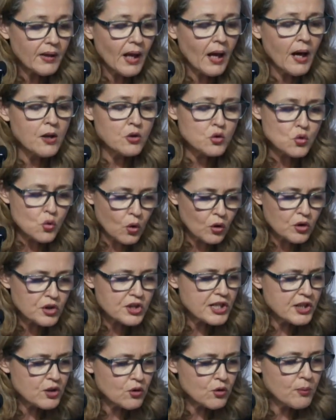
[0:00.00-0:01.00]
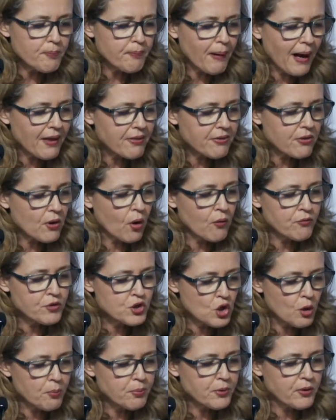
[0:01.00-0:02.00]
And to continue the path of
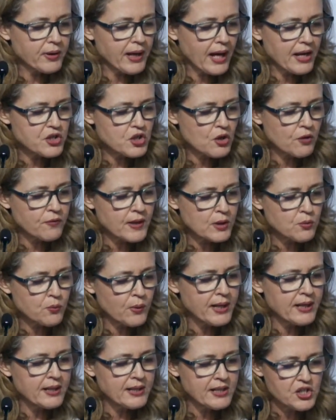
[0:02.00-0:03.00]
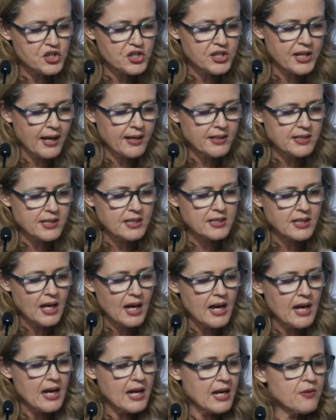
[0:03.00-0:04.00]
job creation that we initiated
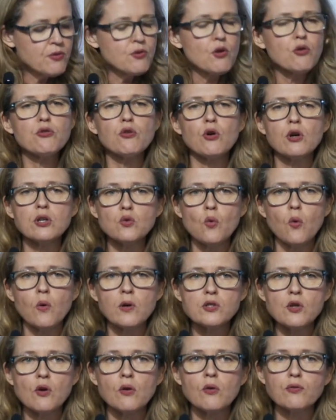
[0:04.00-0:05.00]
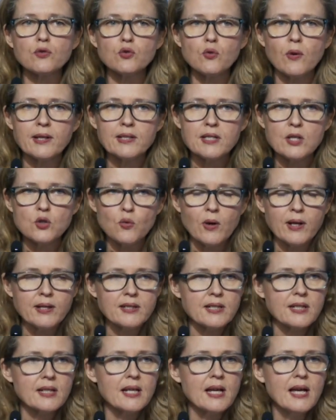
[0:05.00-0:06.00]
in the third quarter of
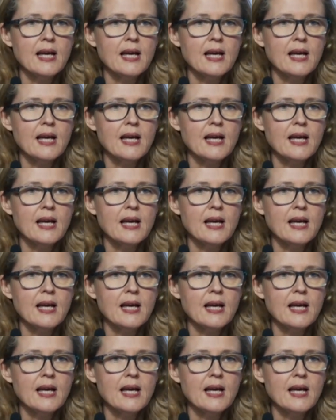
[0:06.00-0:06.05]
2020.